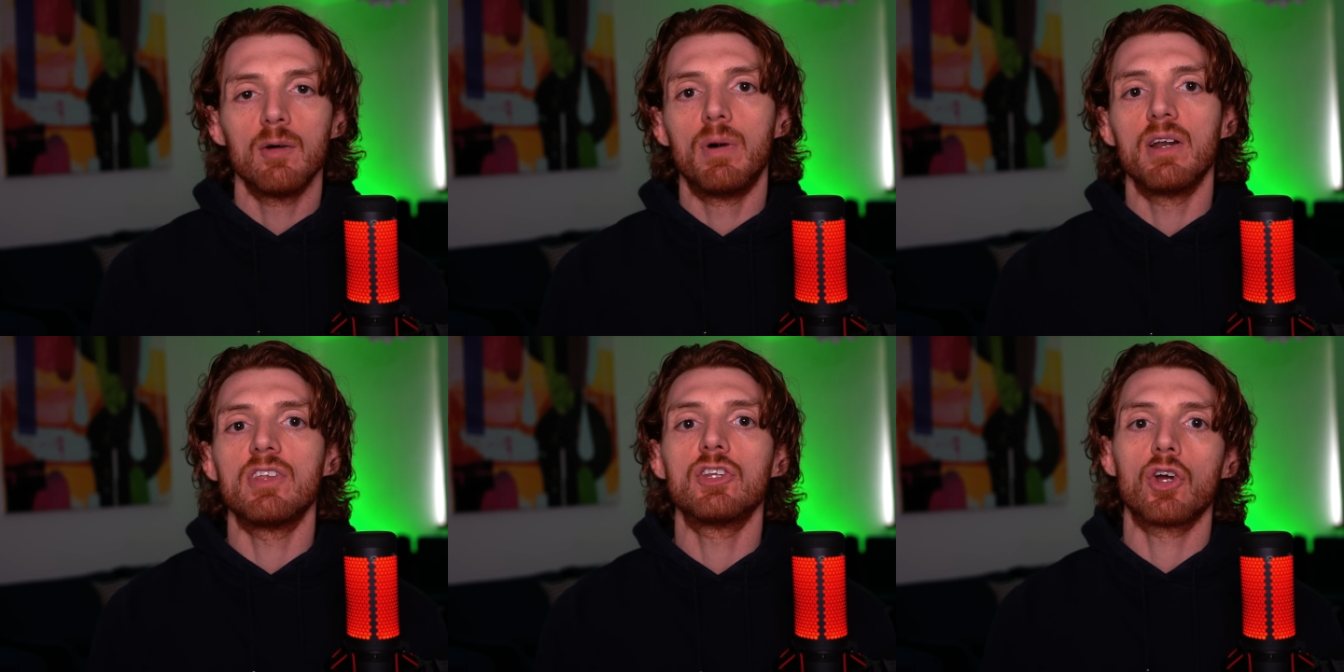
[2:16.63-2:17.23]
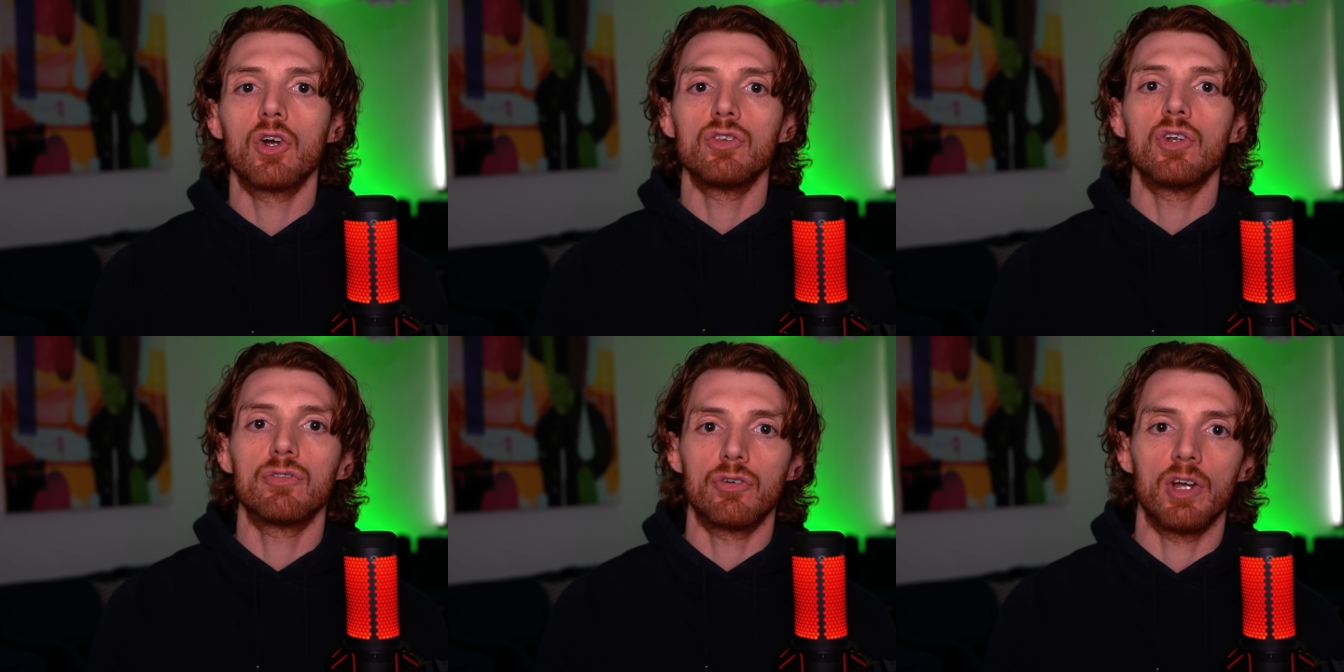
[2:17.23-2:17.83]
But if they turn
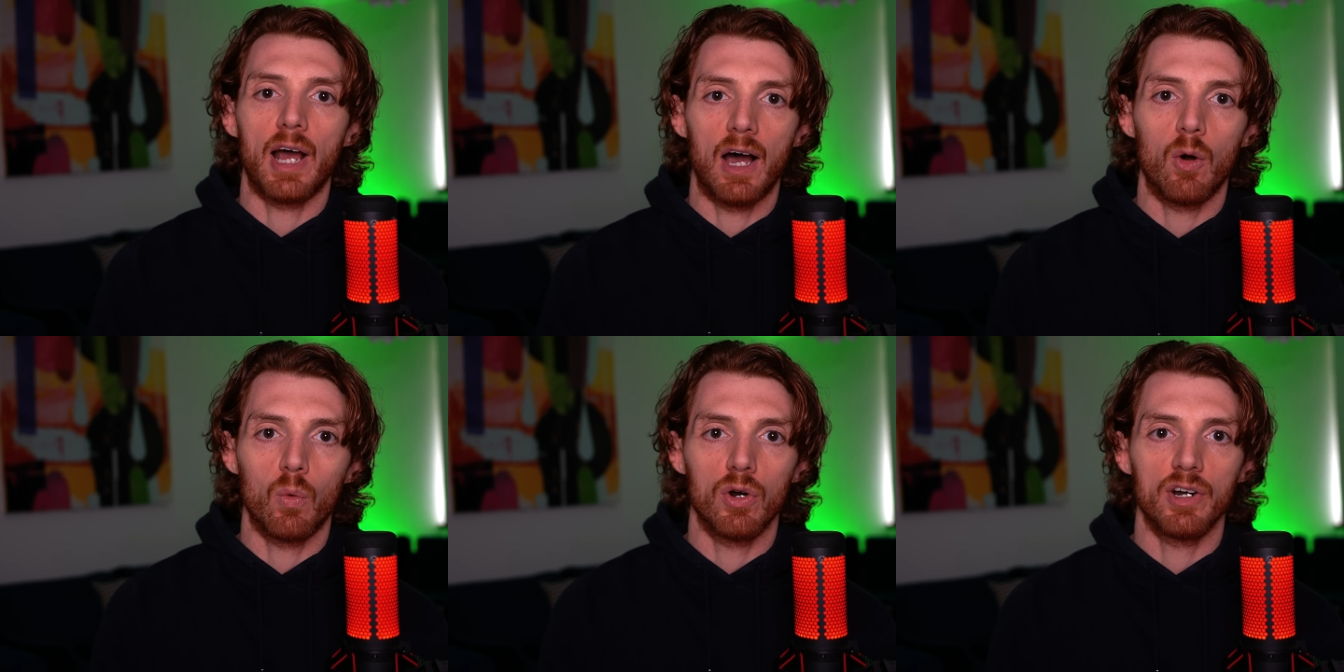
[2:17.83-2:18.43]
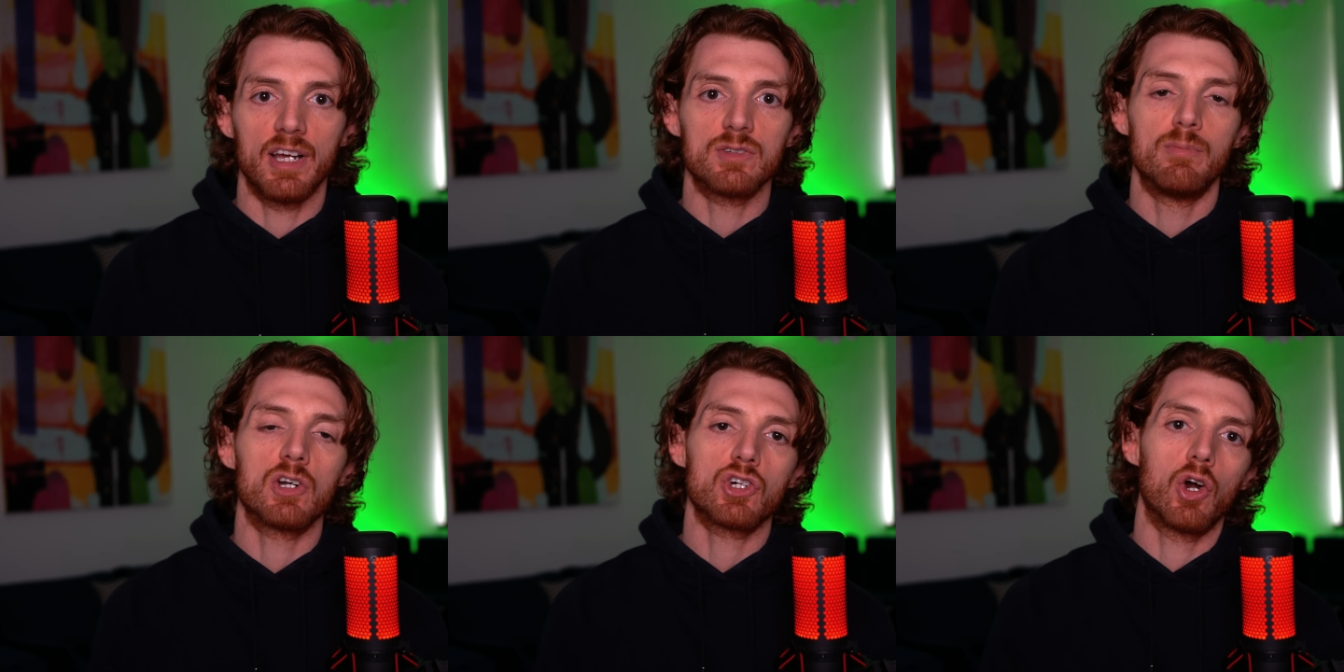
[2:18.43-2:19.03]
their foot outward, it's
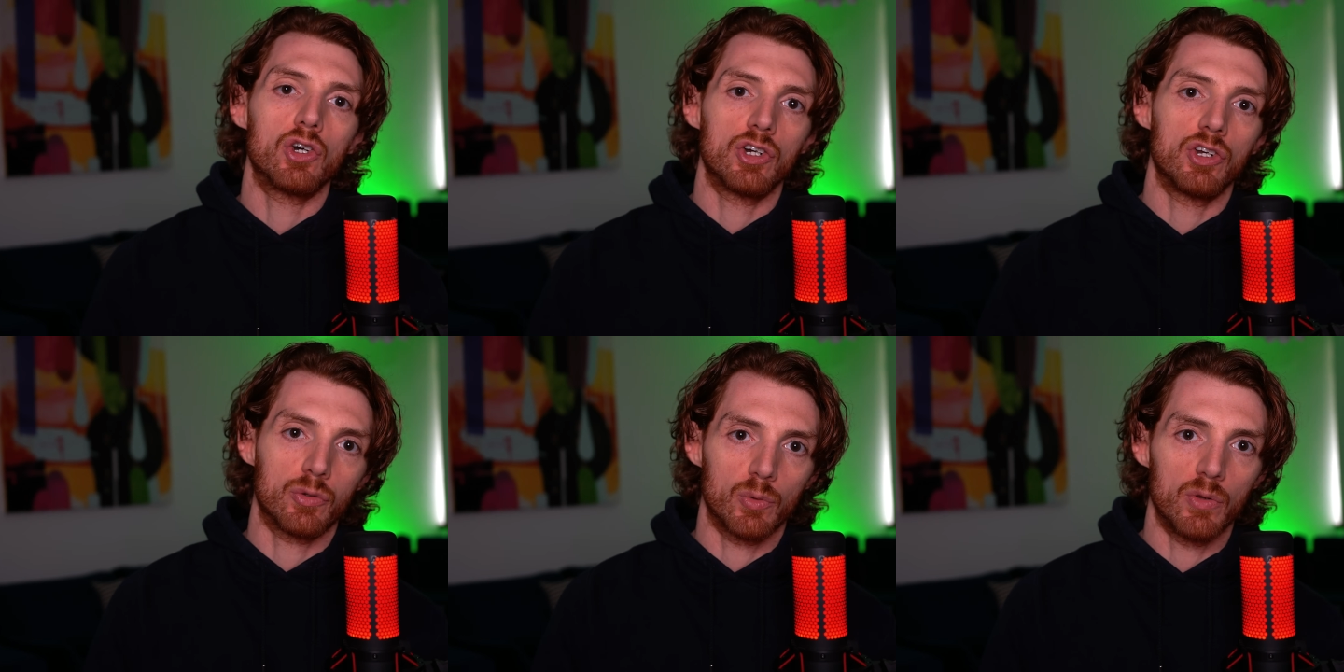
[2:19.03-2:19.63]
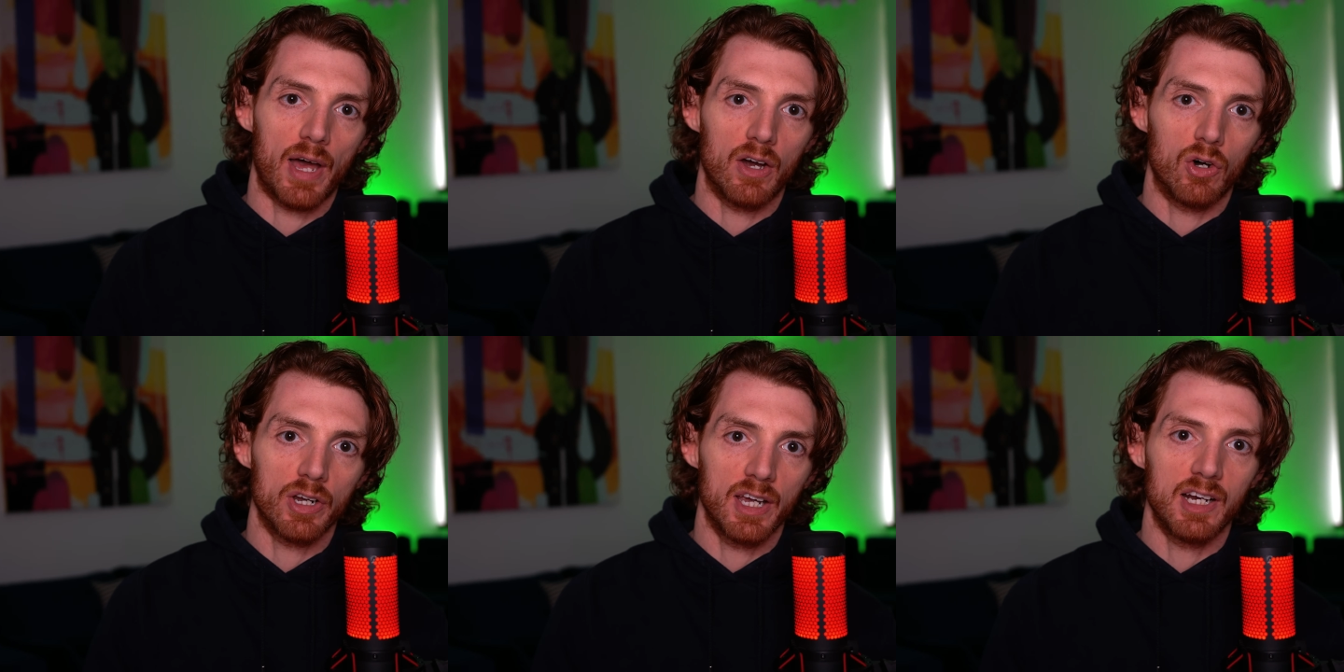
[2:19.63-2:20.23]
much harder to throw that
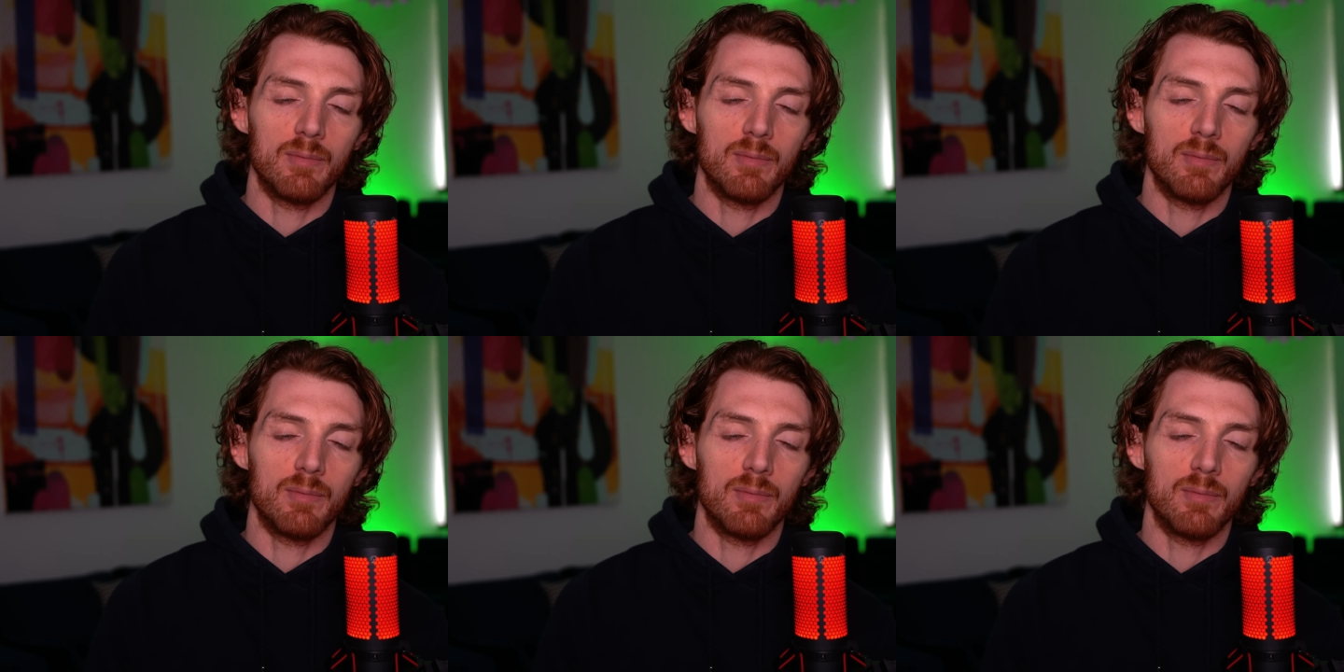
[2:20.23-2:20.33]
hook in,